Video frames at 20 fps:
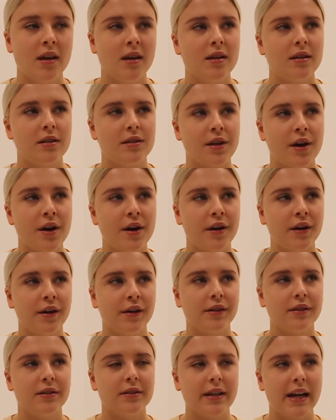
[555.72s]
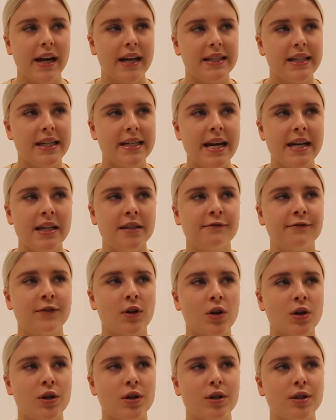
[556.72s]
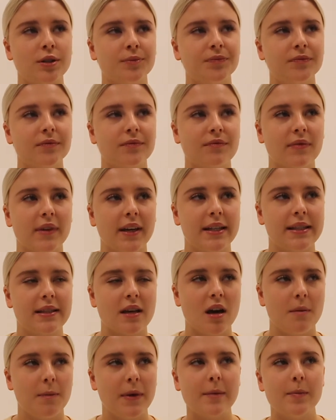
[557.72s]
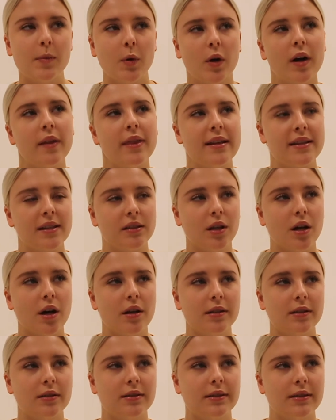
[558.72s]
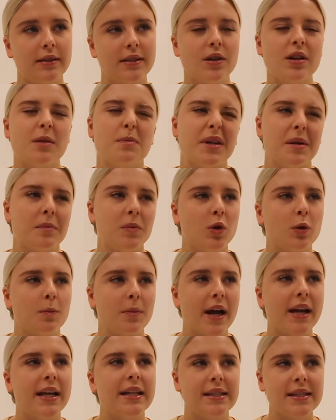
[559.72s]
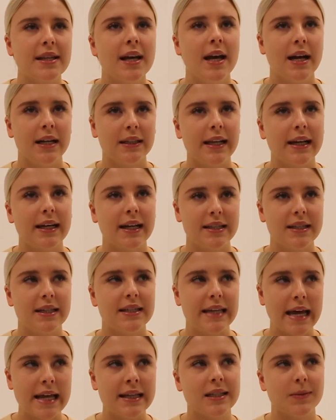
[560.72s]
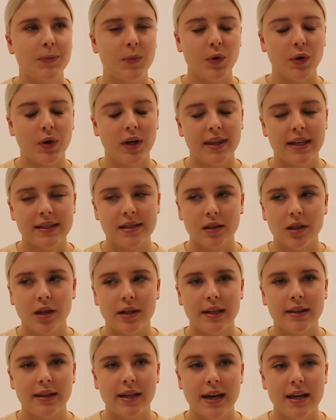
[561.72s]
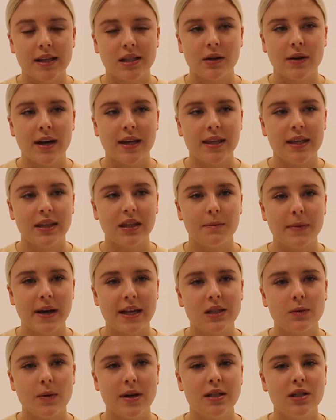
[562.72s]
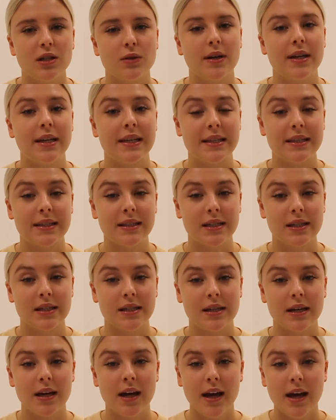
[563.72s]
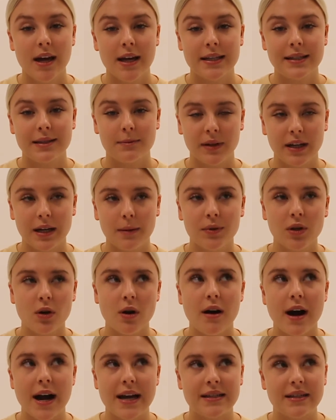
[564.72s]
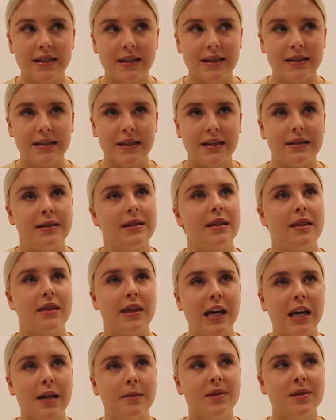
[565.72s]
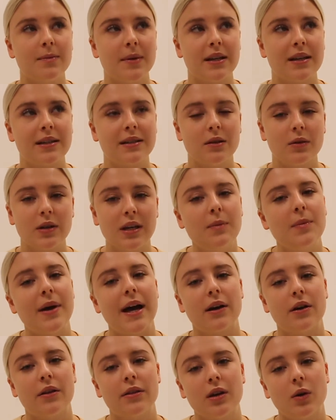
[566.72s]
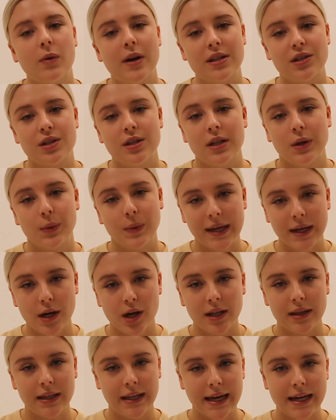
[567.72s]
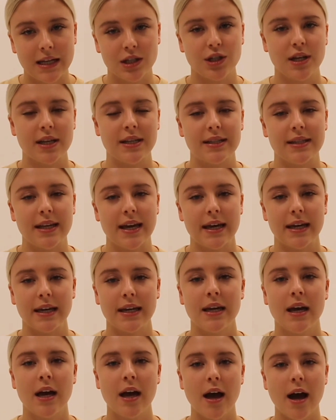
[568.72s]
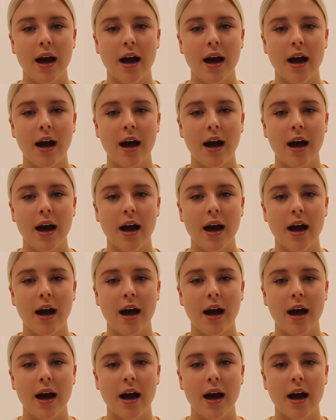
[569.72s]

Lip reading: So 1984, it's a big book and there's a lot. It's not a big book, but it's a dense book and there's a lot in there. So I think the best way to do it is to split up your ideas into themes, because looking back on the question that we got in the HSC,